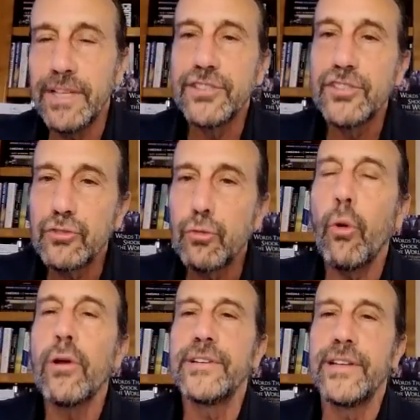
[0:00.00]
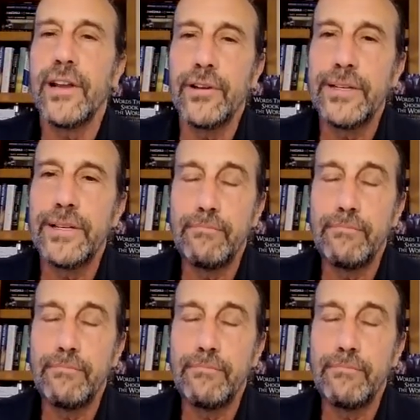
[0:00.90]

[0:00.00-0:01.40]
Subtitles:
extraordinary